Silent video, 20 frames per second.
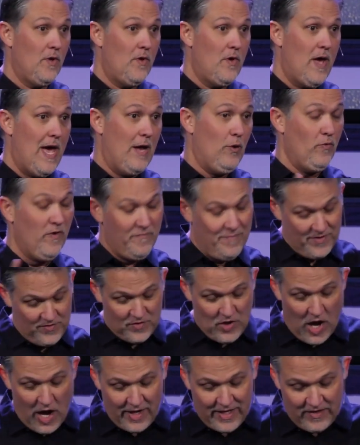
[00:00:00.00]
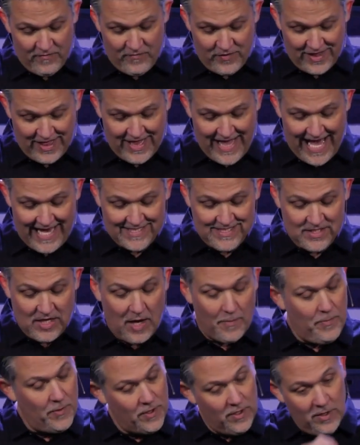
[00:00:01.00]
And we've been talking for the last
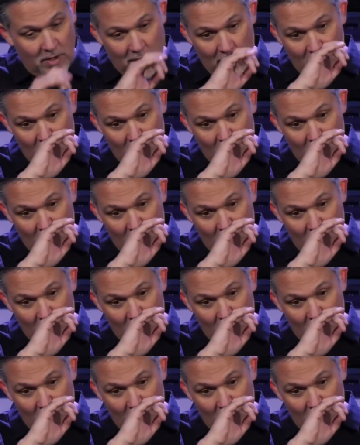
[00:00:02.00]
couple